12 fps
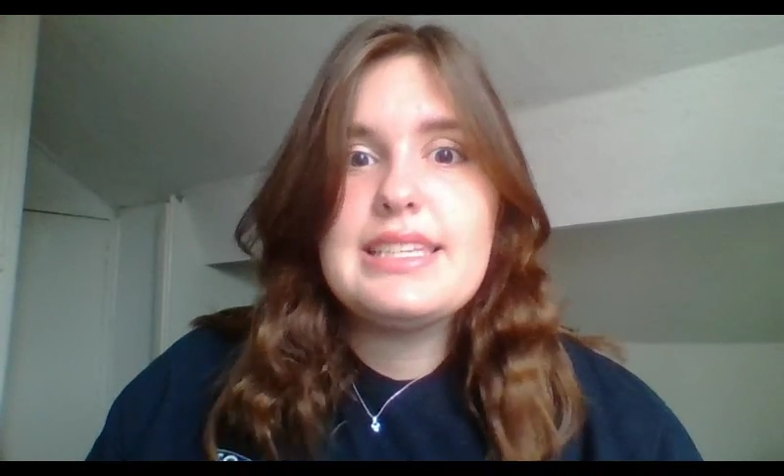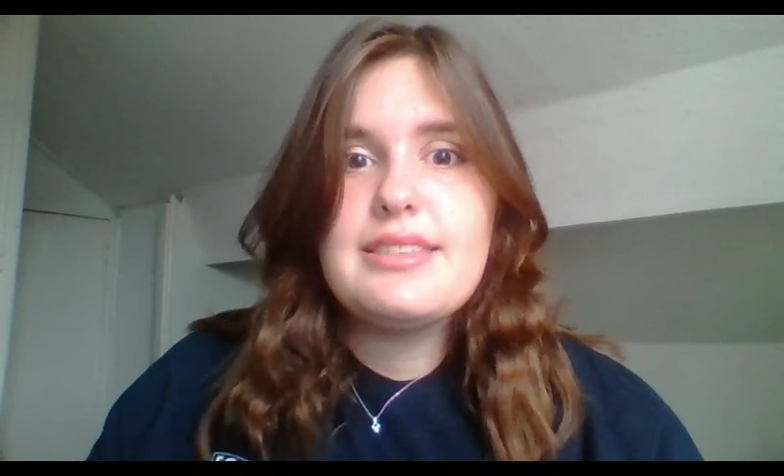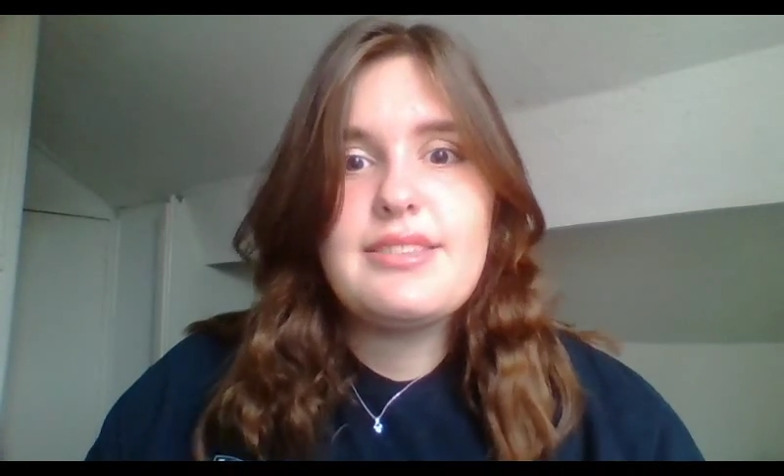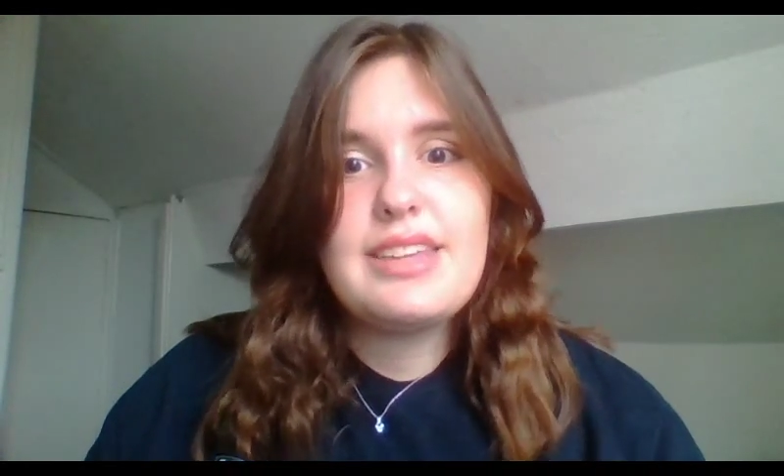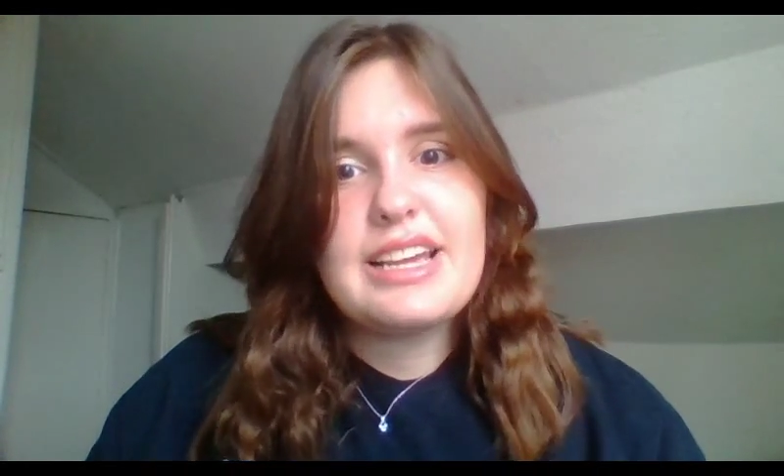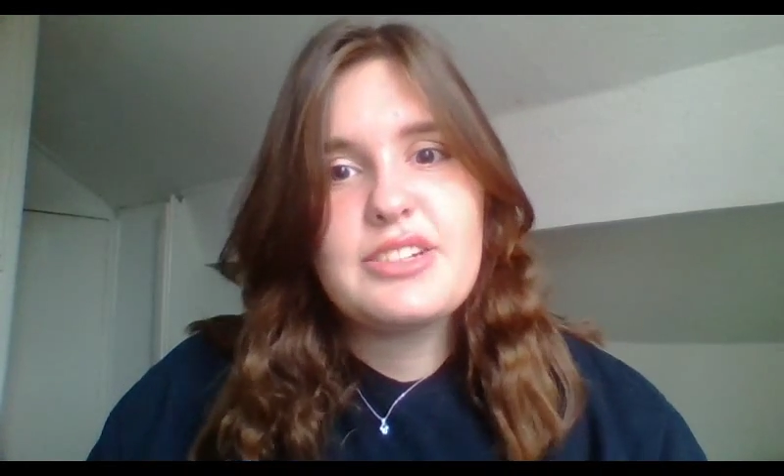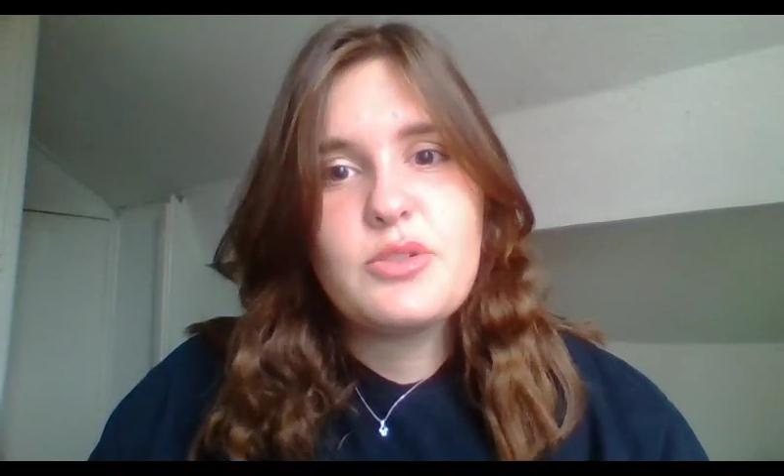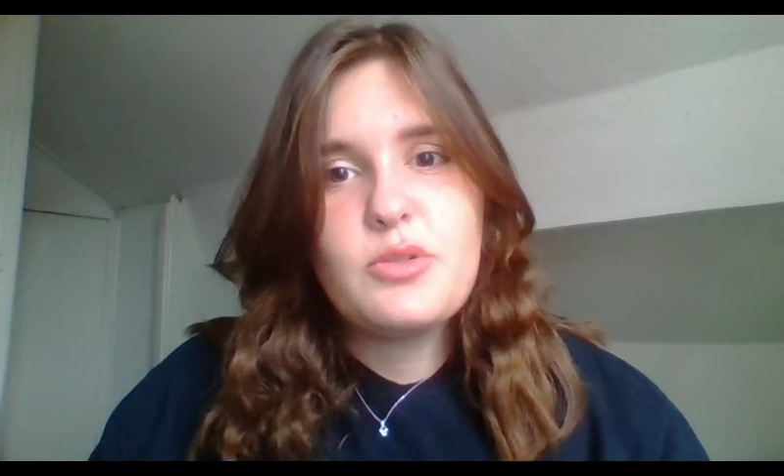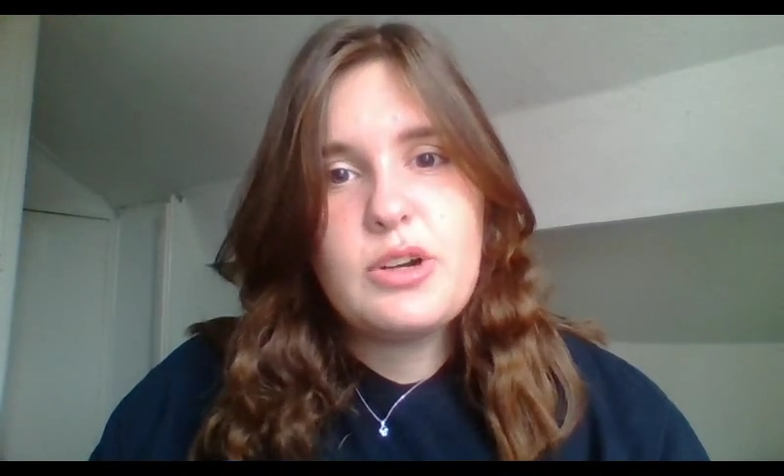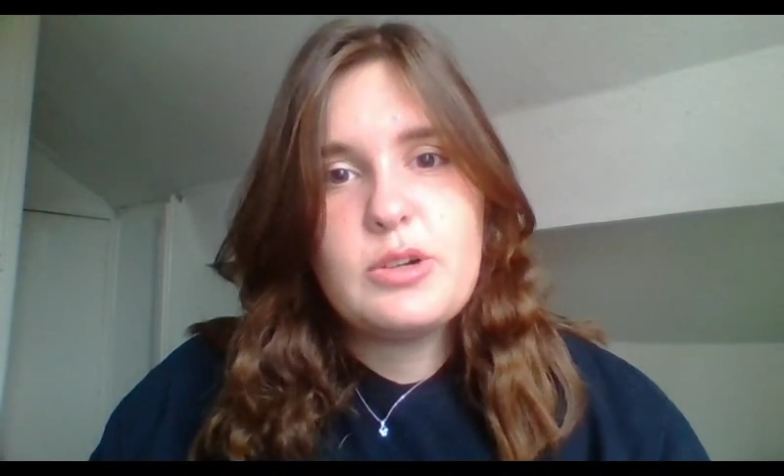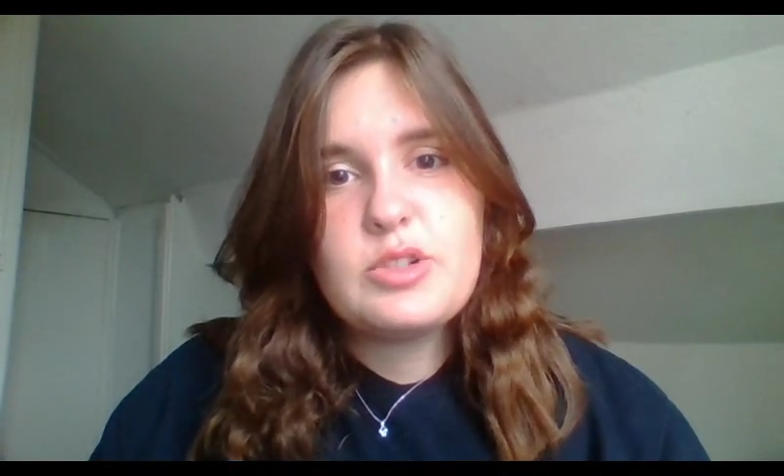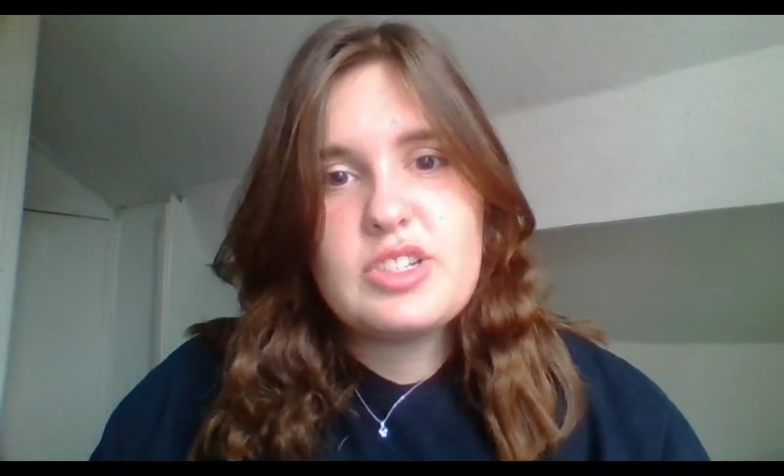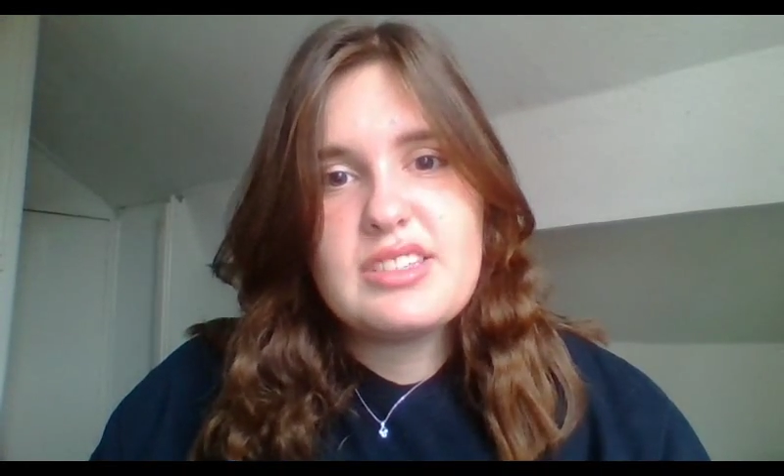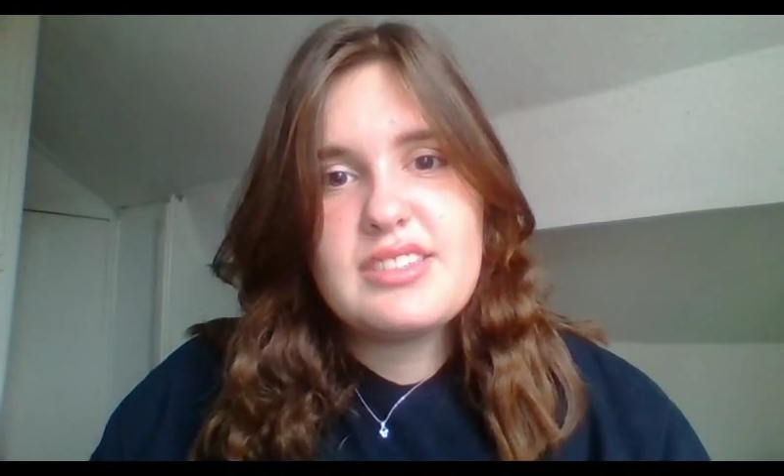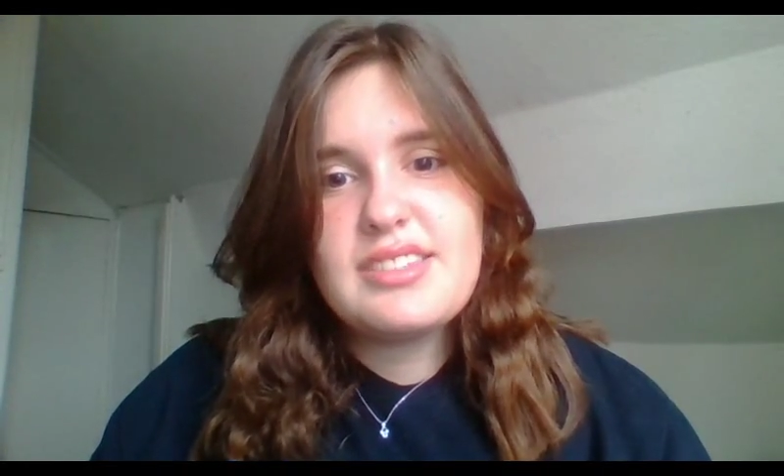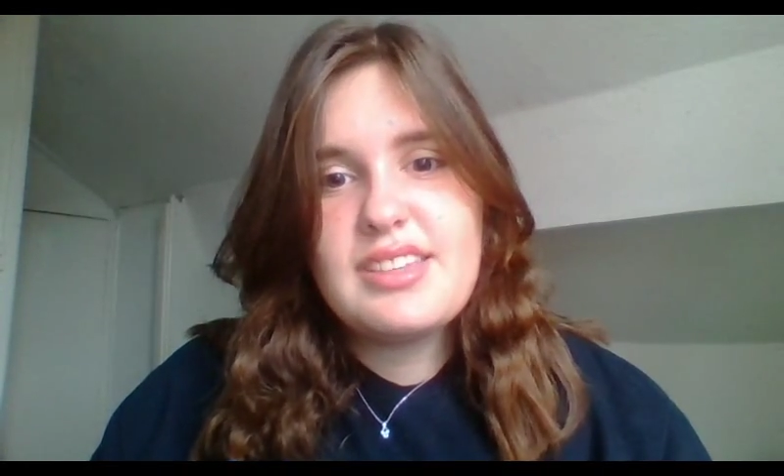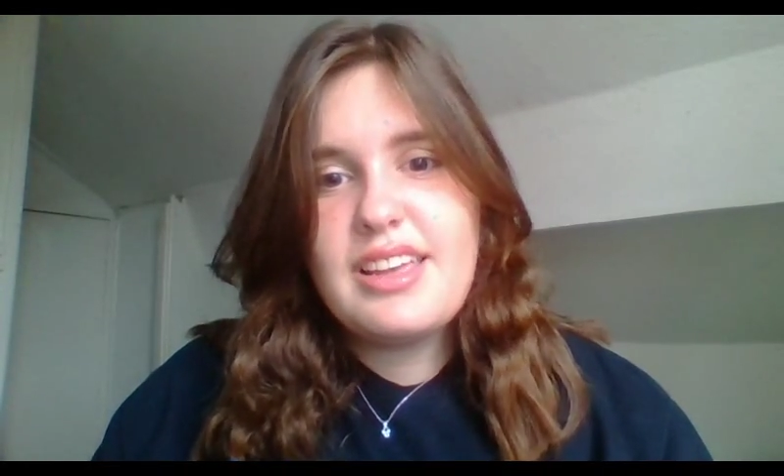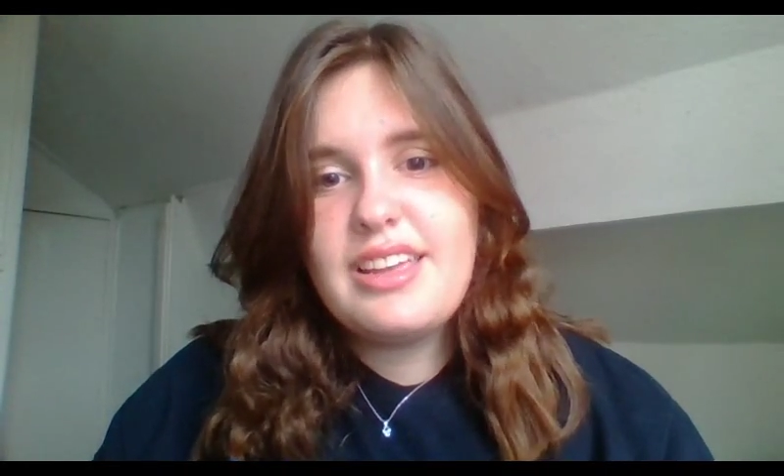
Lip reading: in theatrical cultures.